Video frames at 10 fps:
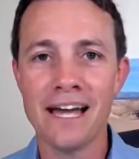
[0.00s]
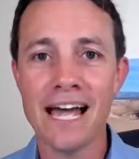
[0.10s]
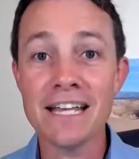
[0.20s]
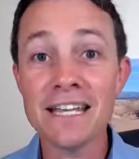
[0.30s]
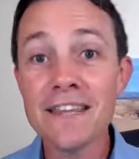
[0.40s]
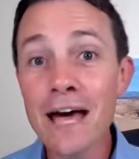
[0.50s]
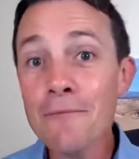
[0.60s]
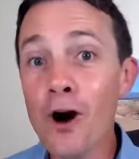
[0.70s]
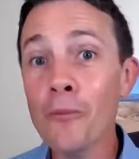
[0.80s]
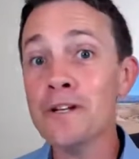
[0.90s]
And in
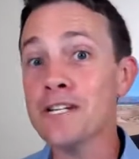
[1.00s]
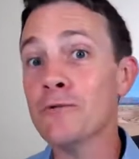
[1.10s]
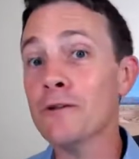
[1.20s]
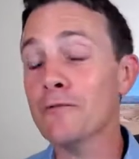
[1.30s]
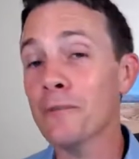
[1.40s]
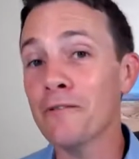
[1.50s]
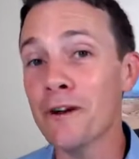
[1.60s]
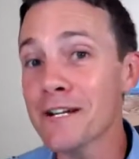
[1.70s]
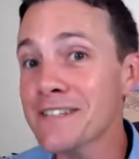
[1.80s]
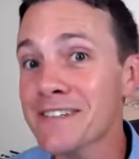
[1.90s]
that moment, she went from a
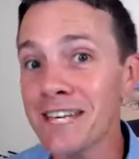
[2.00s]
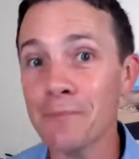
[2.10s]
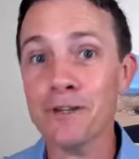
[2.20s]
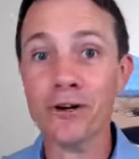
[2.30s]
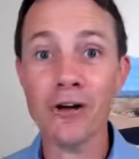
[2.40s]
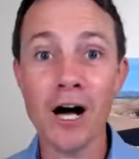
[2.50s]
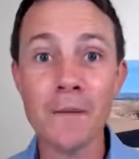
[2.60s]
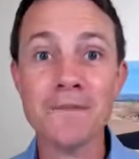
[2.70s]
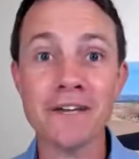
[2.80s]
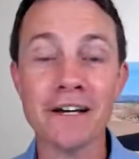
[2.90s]
very skeptical,
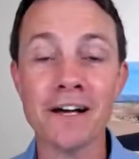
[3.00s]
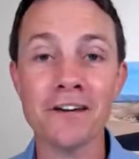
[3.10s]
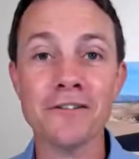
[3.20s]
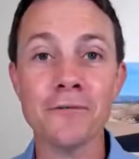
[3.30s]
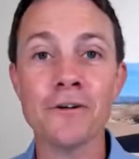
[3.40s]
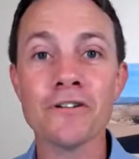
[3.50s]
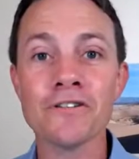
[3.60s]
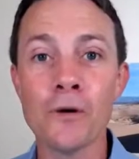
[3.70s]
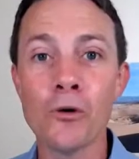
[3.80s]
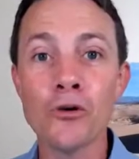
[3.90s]
upset customer to
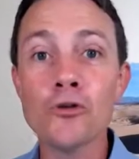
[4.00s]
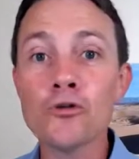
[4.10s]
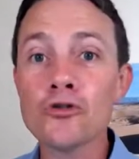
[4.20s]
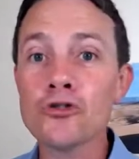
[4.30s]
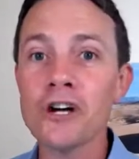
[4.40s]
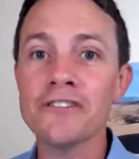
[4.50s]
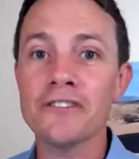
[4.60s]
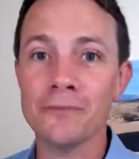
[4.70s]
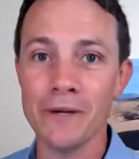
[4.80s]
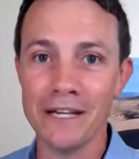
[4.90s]
someone who
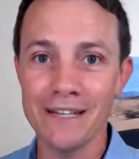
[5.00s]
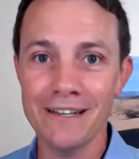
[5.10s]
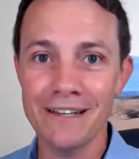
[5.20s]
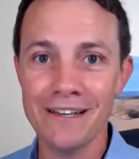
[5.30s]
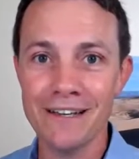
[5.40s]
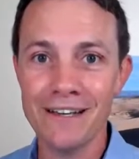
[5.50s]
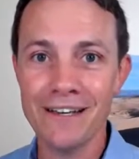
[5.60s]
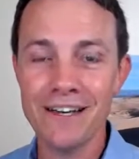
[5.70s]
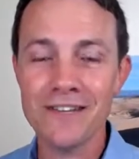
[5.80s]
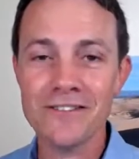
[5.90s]
trusted me
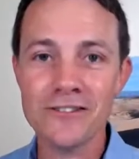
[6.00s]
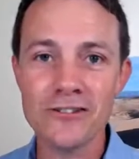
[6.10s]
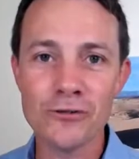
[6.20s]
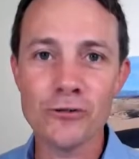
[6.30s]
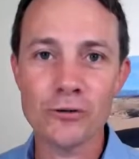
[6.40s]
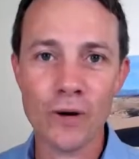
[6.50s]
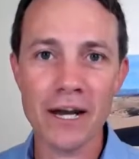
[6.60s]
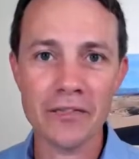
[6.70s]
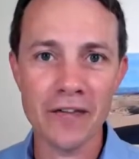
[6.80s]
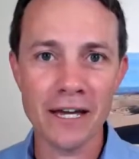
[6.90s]
to do the
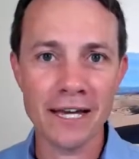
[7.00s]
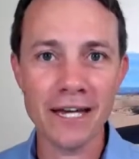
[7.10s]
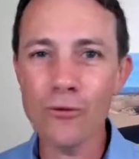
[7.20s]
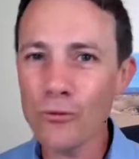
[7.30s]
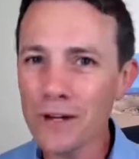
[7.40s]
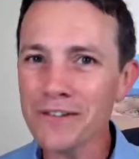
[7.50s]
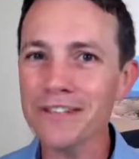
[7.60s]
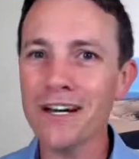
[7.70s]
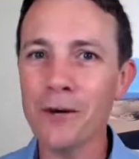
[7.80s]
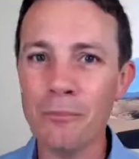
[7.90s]
right thing. And it
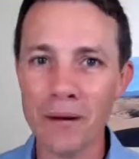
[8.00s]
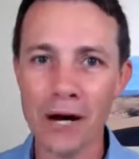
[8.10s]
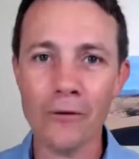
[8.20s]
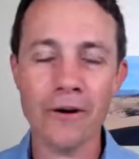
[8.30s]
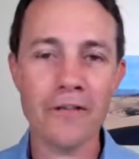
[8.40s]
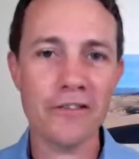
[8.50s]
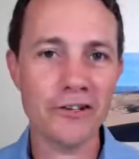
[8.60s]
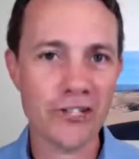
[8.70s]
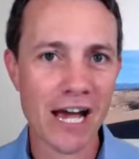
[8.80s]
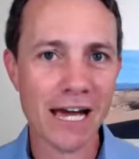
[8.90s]
wasn't about the
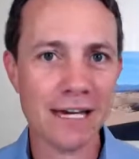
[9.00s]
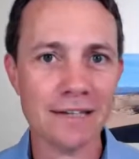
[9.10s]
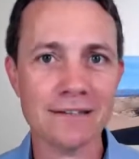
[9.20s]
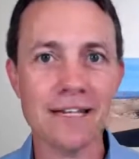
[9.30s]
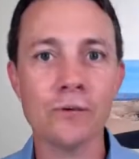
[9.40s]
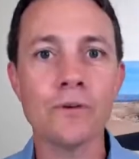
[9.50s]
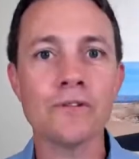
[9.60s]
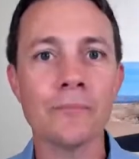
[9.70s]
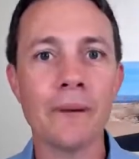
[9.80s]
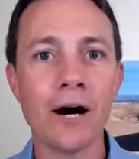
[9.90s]
jackets. It
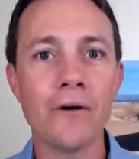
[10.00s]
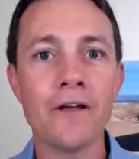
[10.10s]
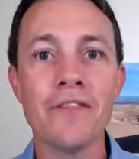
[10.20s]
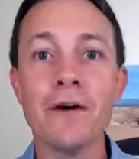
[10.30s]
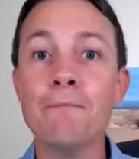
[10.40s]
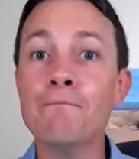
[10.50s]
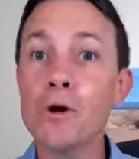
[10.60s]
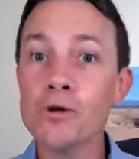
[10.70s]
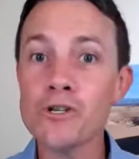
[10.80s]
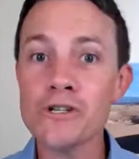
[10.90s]
was about the
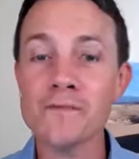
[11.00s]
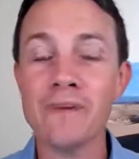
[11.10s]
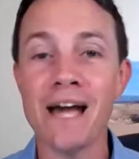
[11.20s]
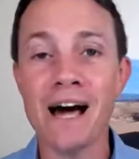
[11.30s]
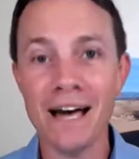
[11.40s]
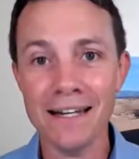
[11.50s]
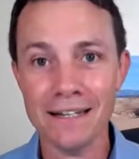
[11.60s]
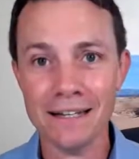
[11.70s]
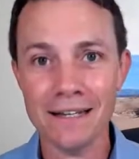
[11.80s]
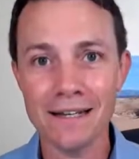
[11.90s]
emotions behind it.